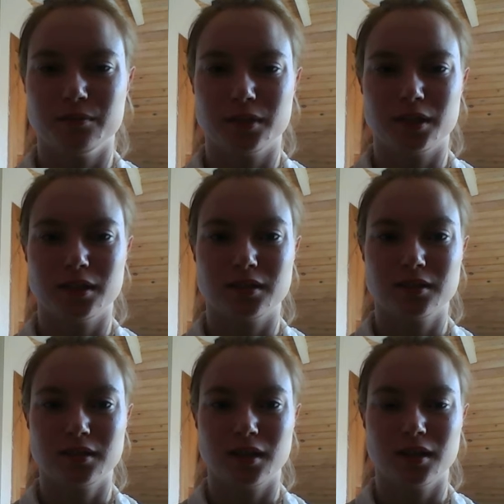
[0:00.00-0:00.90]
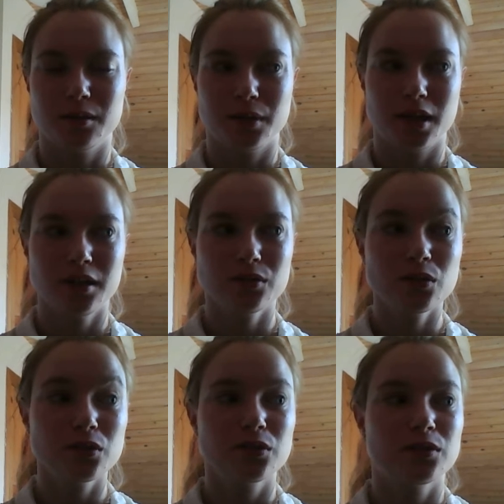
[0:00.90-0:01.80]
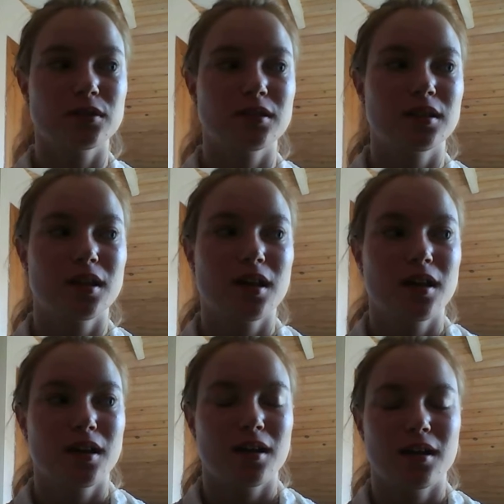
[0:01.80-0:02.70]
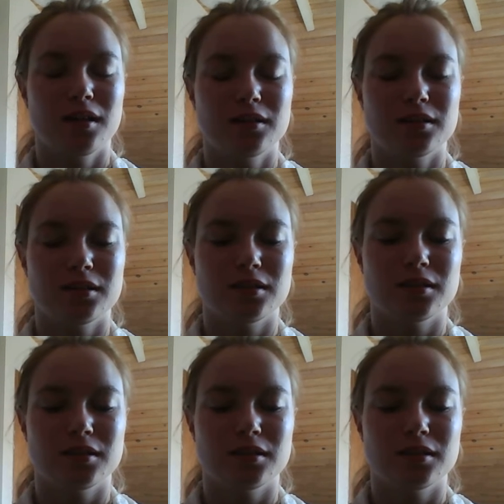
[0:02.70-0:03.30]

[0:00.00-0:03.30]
because I am a high school student and